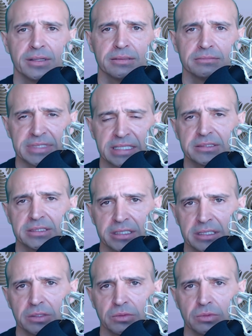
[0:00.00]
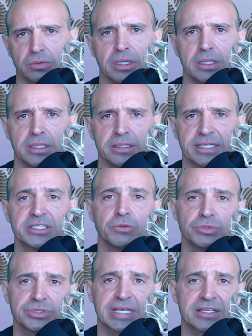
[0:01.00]
that he
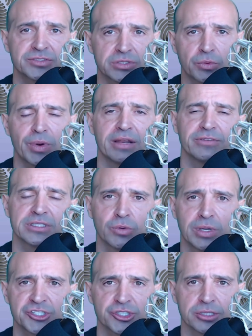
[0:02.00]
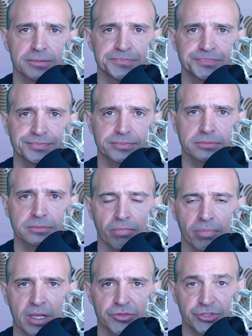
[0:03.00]
would test the relevant question.
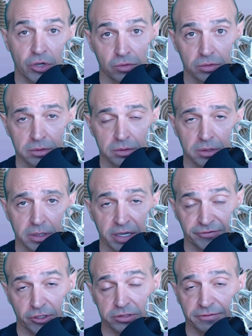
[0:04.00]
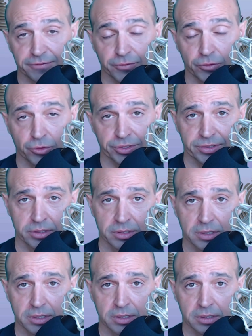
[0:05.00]
So if Dr. Ford,
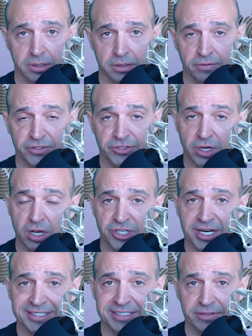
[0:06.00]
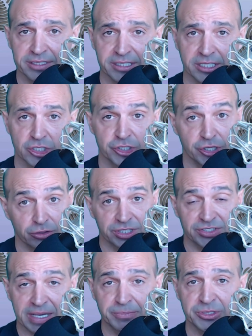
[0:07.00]
physiological activity, showed
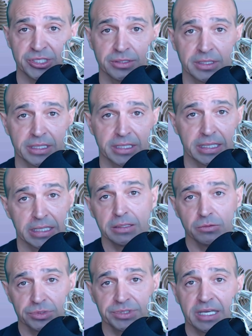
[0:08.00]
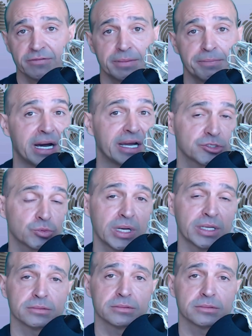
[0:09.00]
deception, he would give a -1.